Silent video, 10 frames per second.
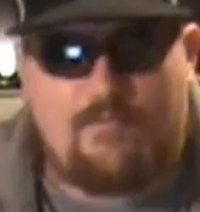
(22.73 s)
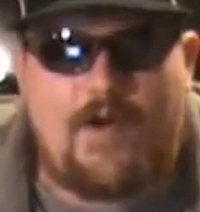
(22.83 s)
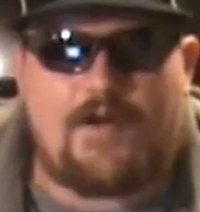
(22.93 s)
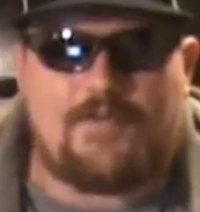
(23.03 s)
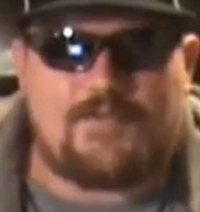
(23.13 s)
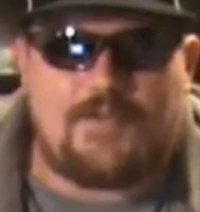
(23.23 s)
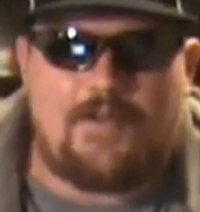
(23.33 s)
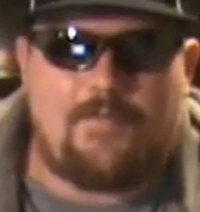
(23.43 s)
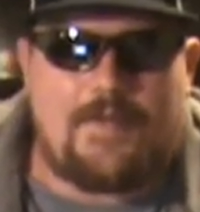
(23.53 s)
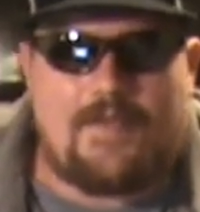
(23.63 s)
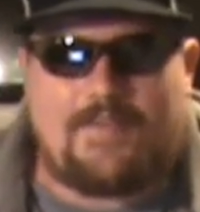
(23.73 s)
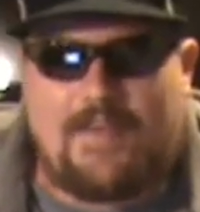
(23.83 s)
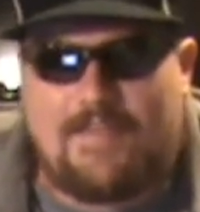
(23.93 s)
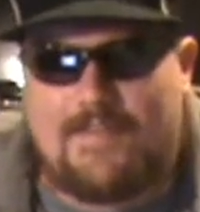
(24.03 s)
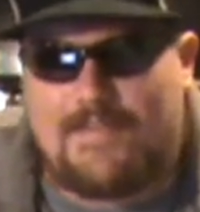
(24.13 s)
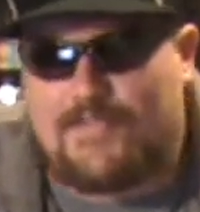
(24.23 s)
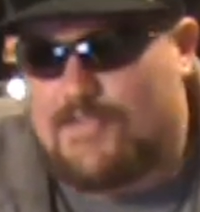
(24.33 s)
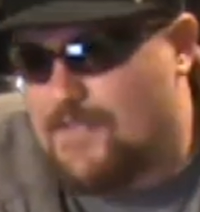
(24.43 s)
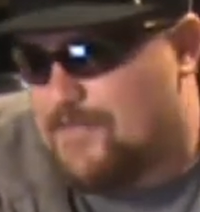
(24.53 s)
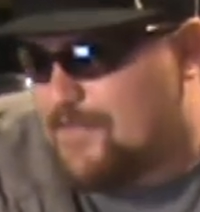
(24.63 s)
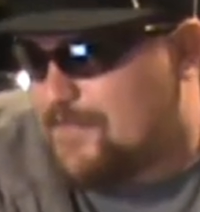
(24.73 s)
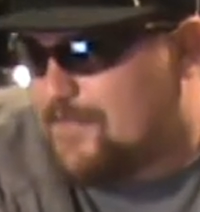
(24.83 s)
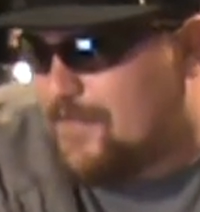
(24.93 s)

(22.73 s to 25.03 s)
record's going to be at the end of the season.